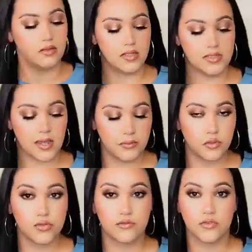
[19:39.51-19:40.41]
The top
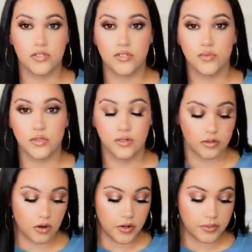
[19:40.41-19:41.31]
notes for this one are
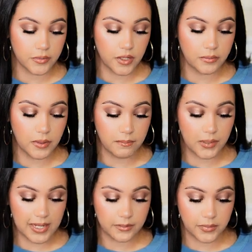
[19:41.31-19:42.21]
cardamom and
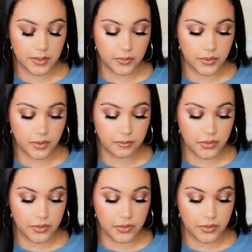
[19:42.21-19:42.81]
black pepper.